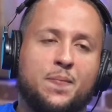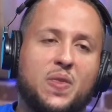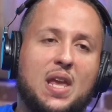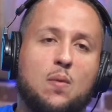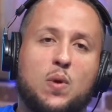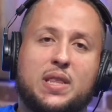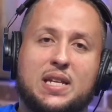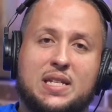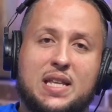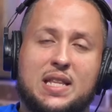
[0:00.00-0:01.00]
And when they
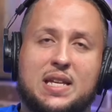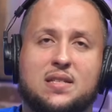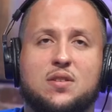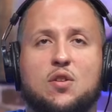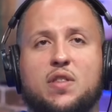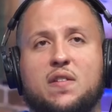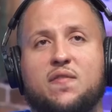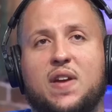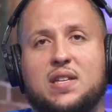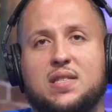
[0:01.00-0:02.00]
did this, they
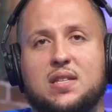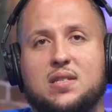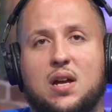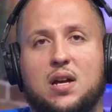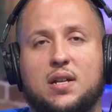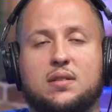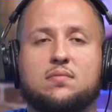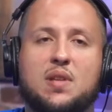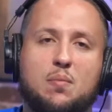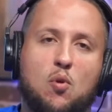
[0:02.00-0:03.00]
faced the sun,
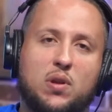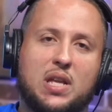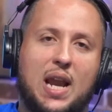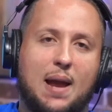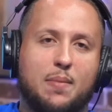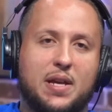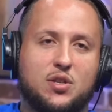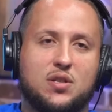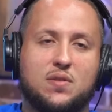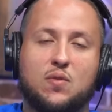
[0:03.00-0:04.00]
they poured the
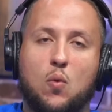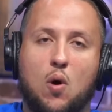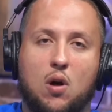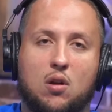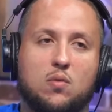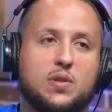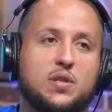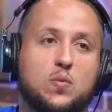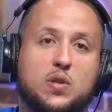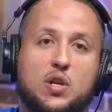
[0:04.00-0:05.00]
libations of the water, which
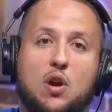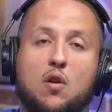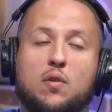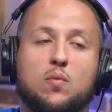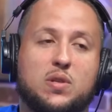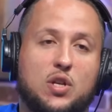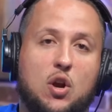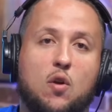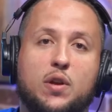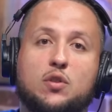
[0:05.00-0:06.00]
is what's
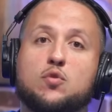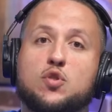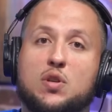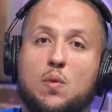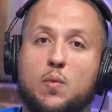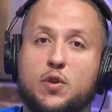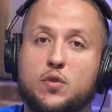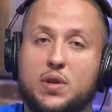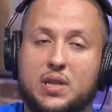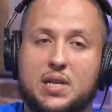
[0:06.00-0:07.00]
occurring usually when we're
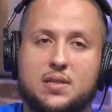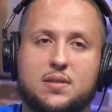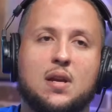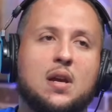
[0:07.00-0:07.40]
doing this.